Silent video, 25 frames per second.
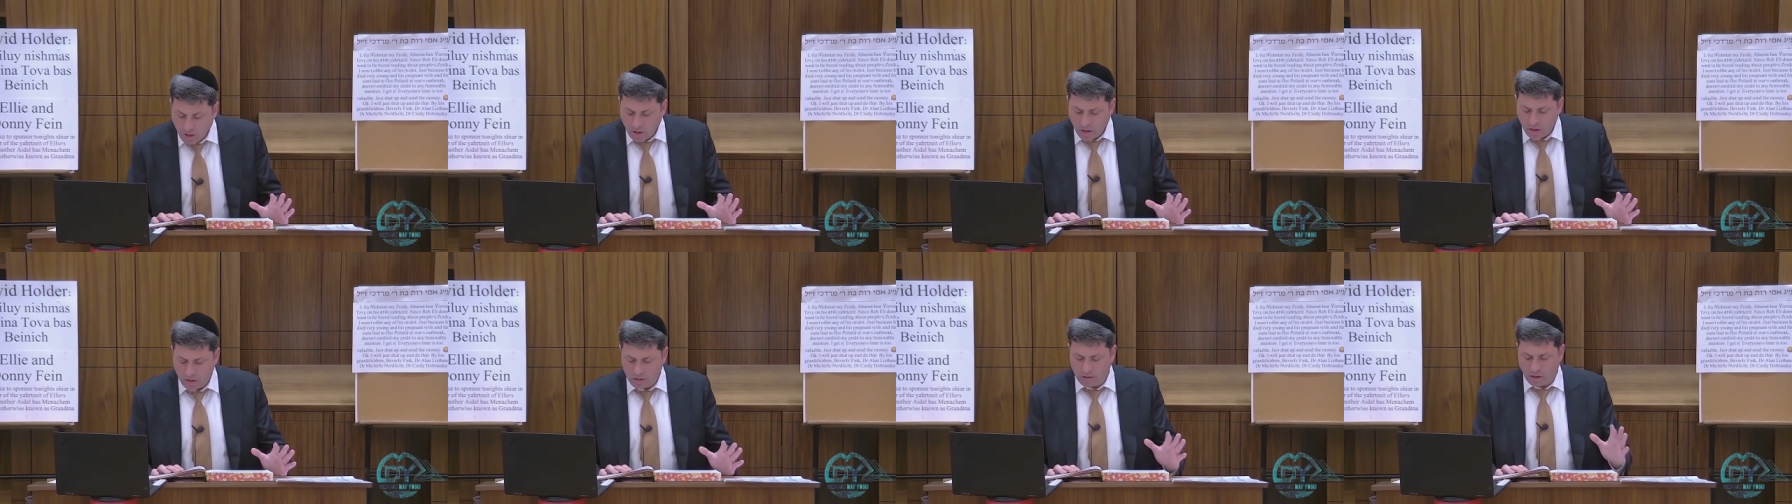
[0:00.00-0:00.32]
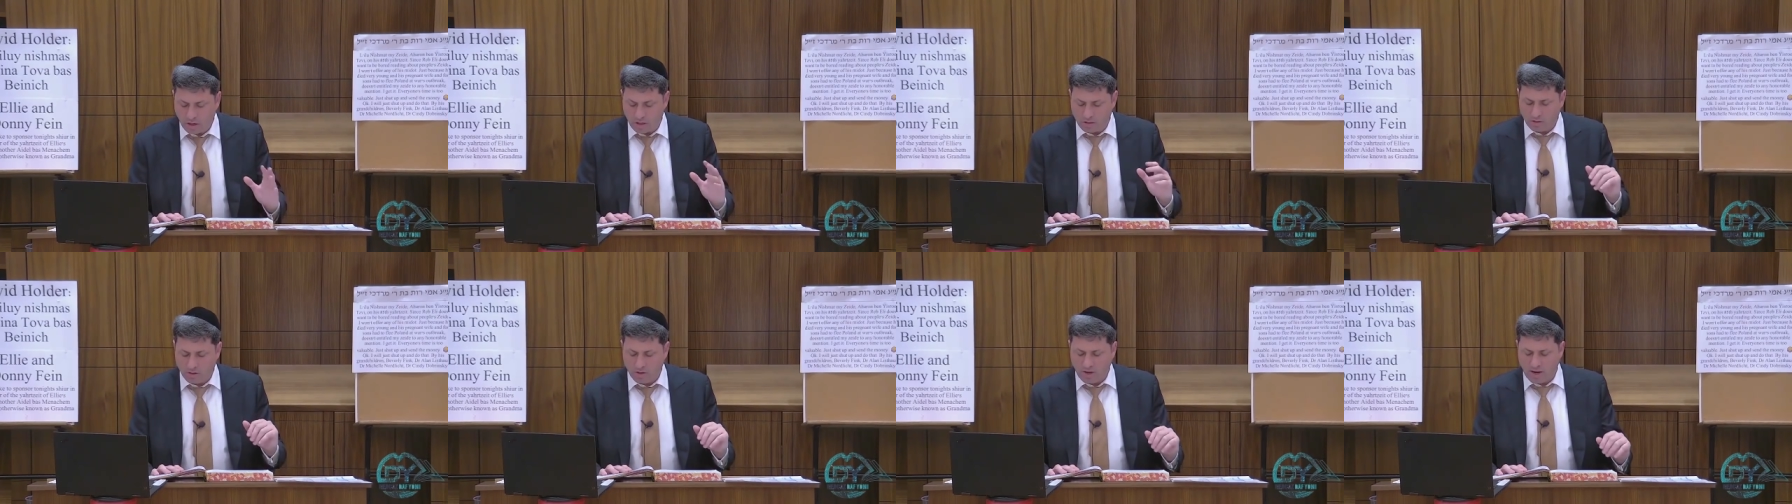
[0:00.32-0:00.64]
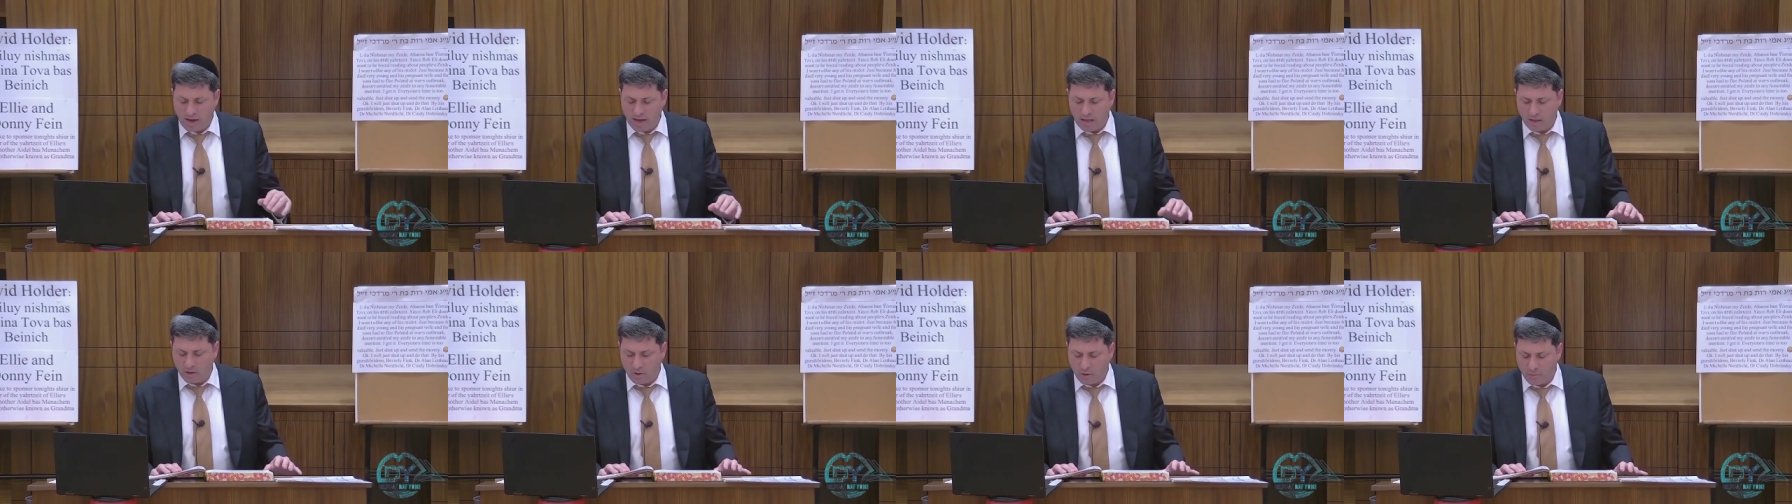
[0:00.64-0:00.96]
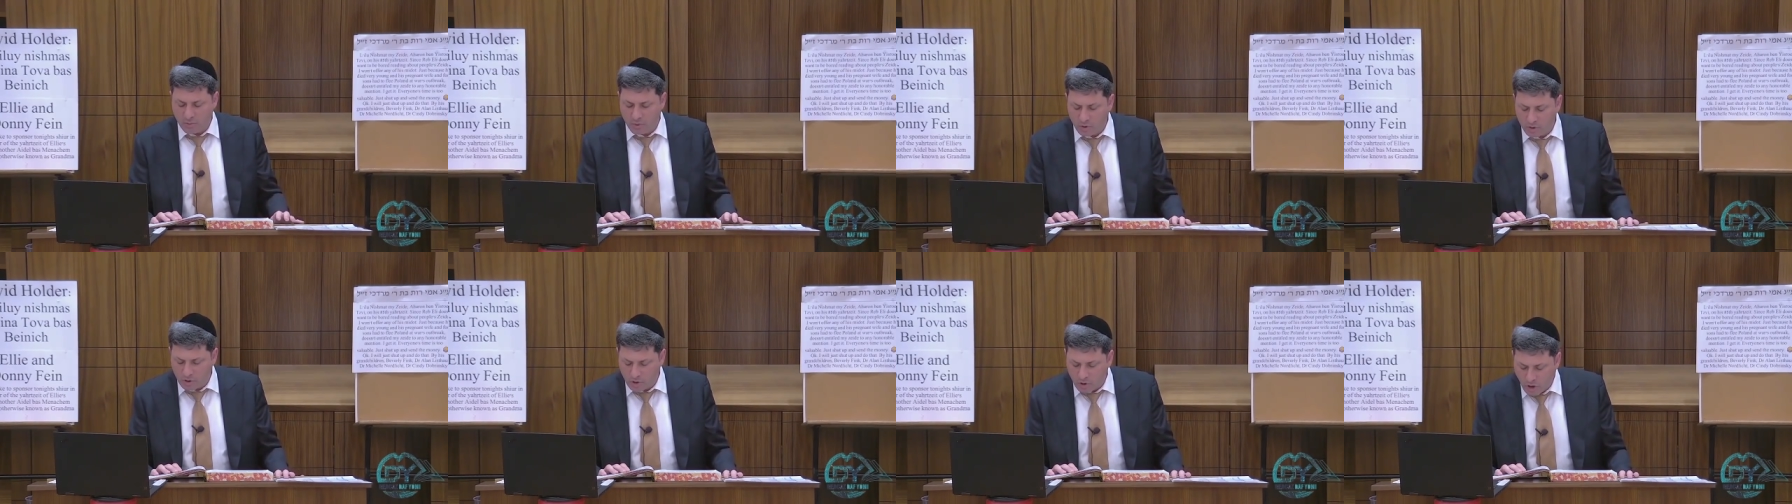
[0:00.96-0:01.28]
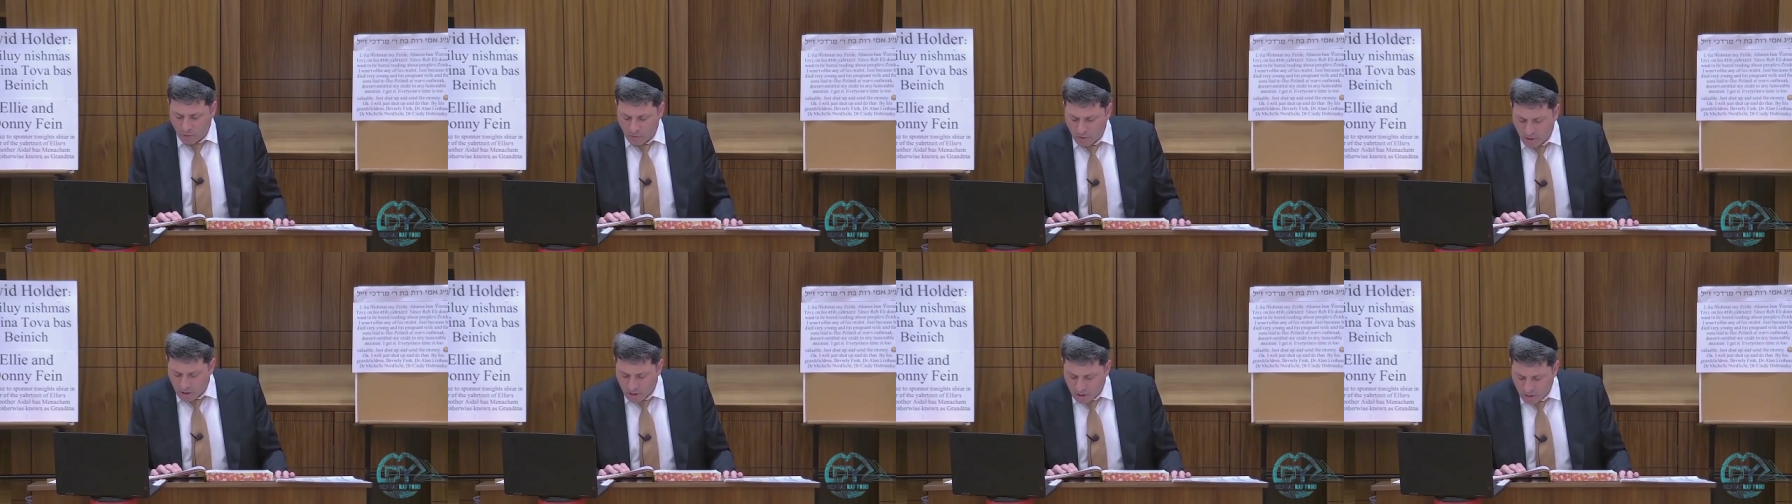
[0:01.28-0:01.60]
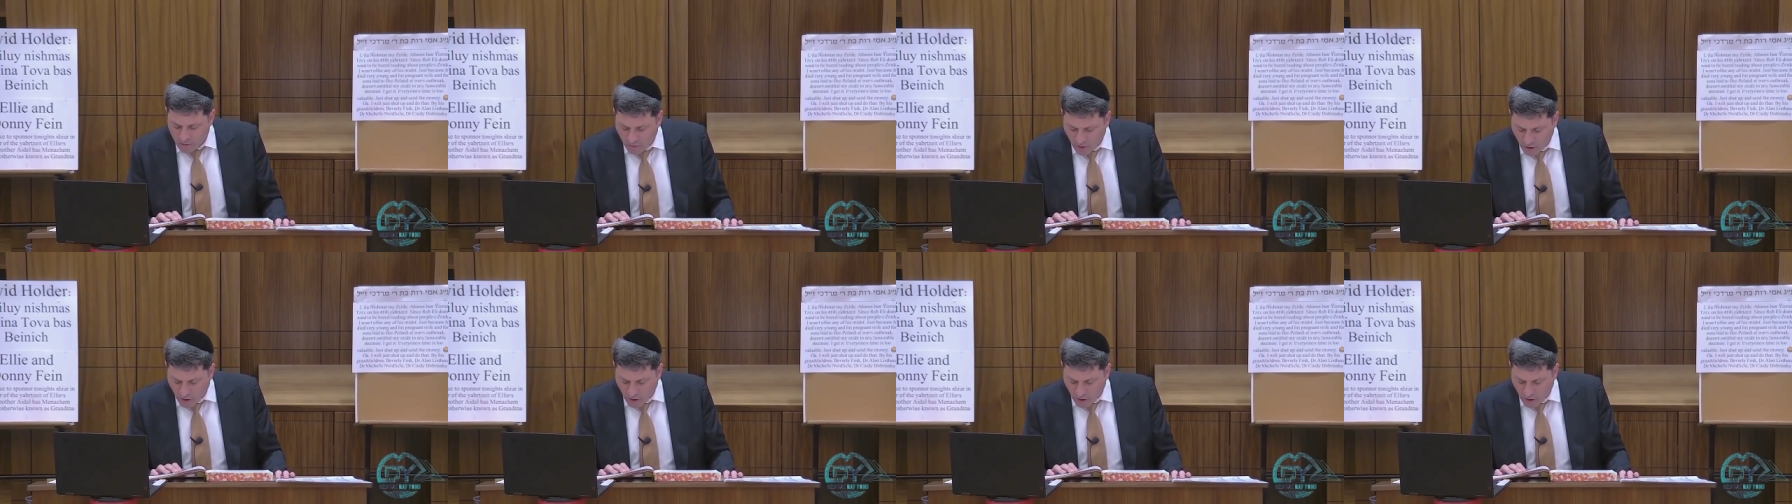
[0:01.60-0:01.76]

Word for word: it's also el Rabbi Yehuda damal